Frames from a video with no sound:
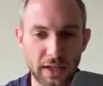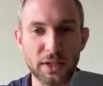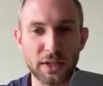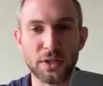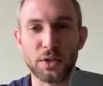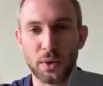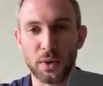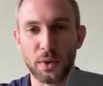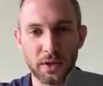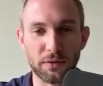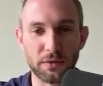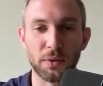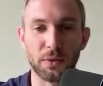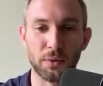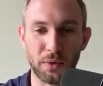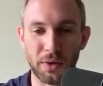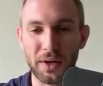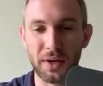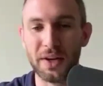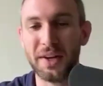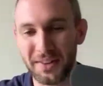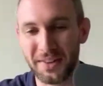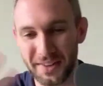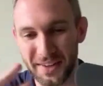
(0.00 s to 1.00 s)
into it if
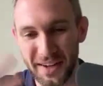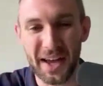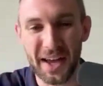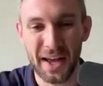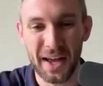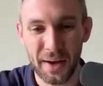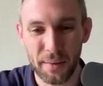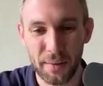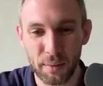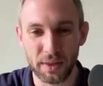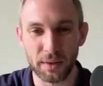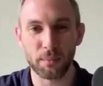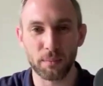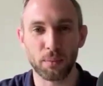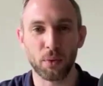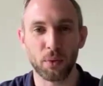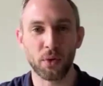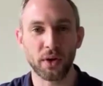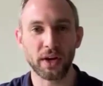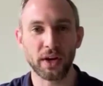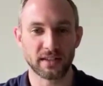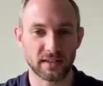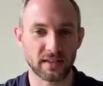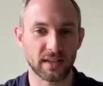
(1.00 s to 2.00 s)
you but the
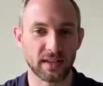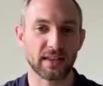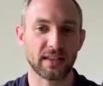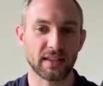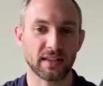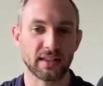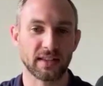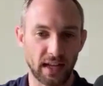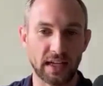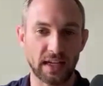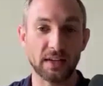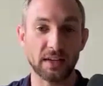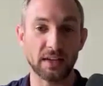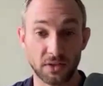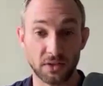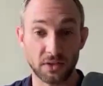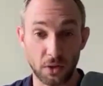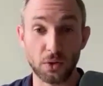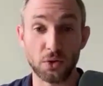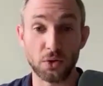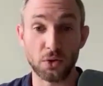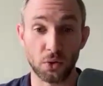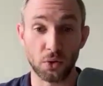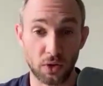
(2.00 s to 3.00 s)
point is like this idea of
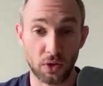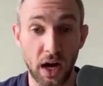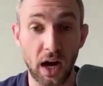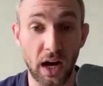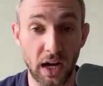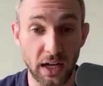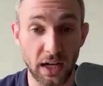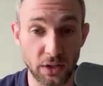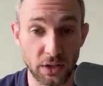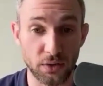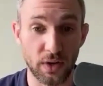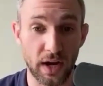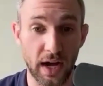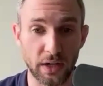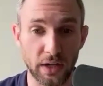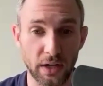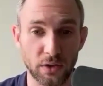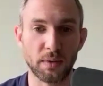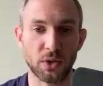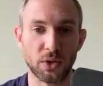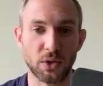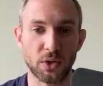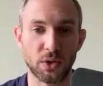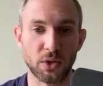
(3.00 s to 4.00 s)
social contract
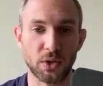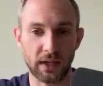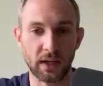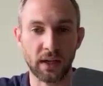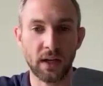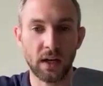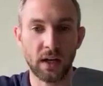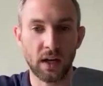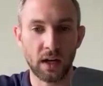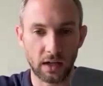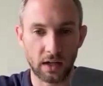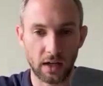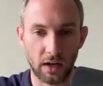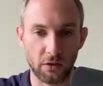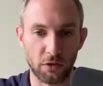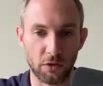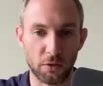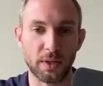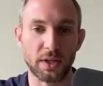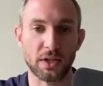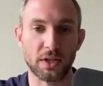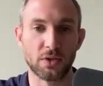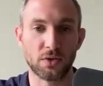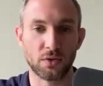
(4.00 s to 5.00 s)
between a
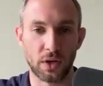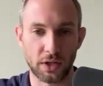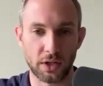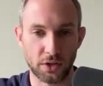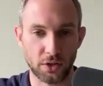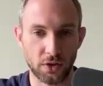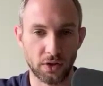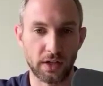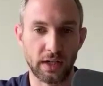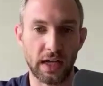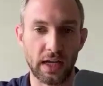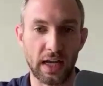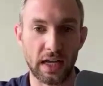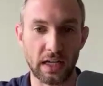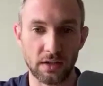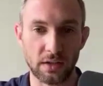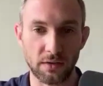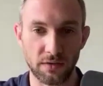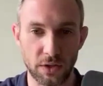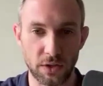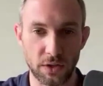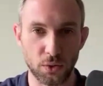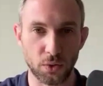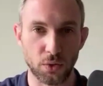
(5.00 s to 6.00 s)
government structure and an
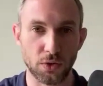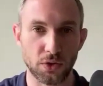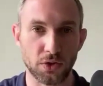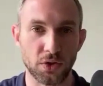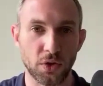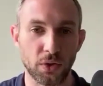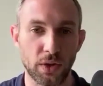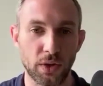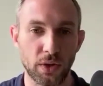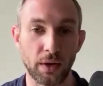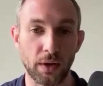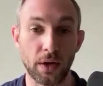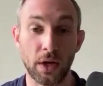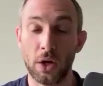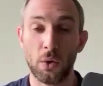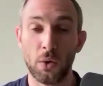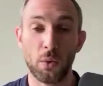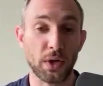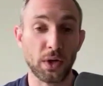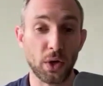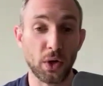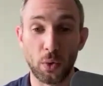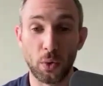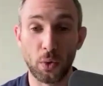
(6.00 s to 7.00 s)
individual so that
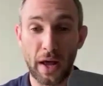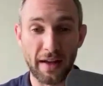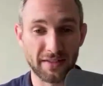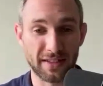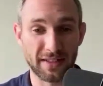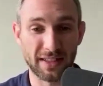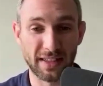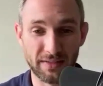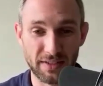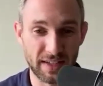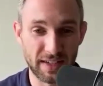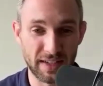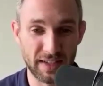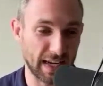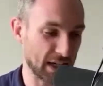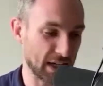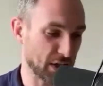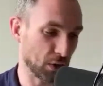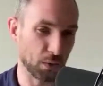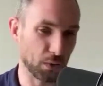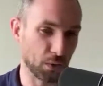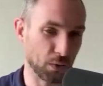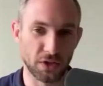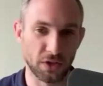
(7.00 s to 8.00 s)
we don't have to live in
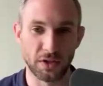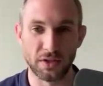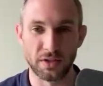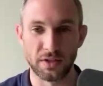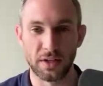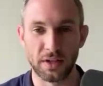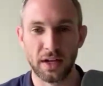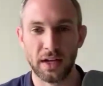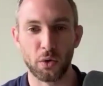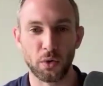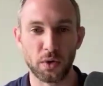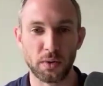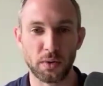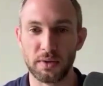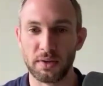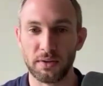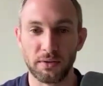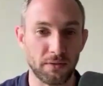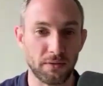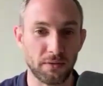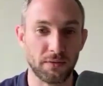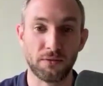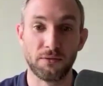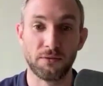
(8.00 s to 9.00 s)
nature, which is we'd be
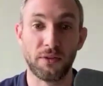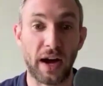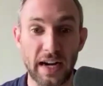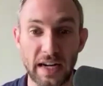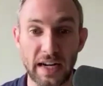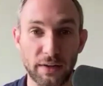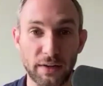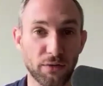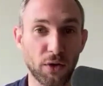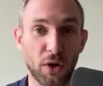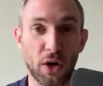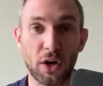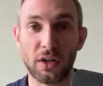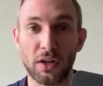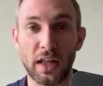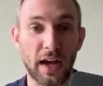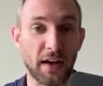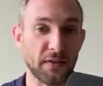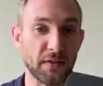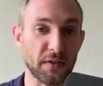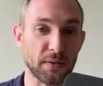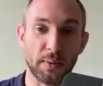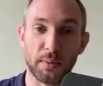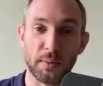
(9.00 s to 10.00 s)
fighting for our
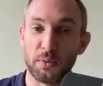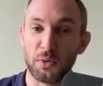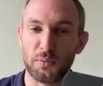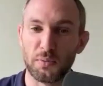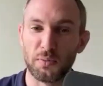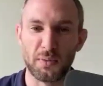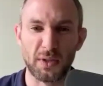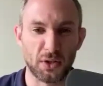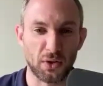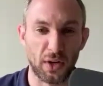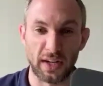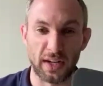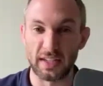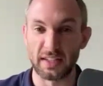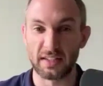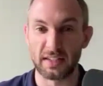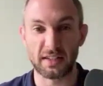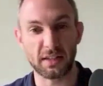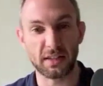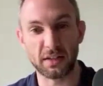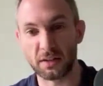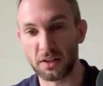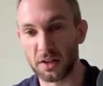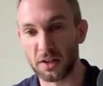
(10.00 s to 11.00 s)
lives. People would be trying to
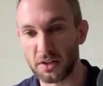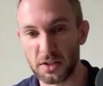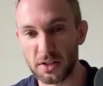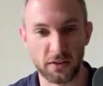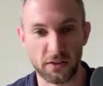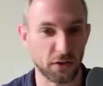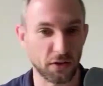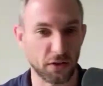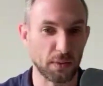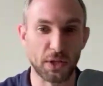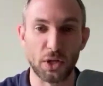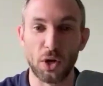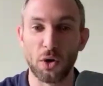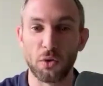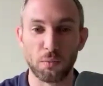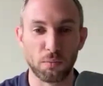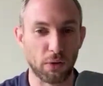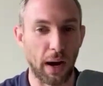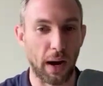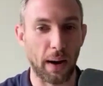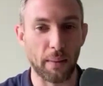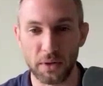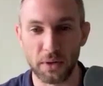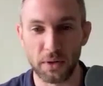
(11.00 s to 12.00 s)
steal our stuff. There'd be no
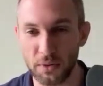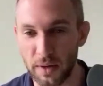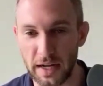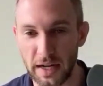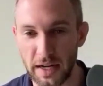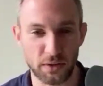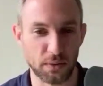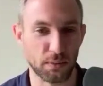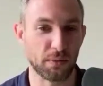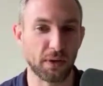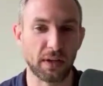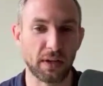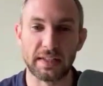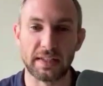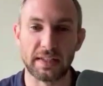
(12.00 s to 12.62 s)
property rights. We'd probably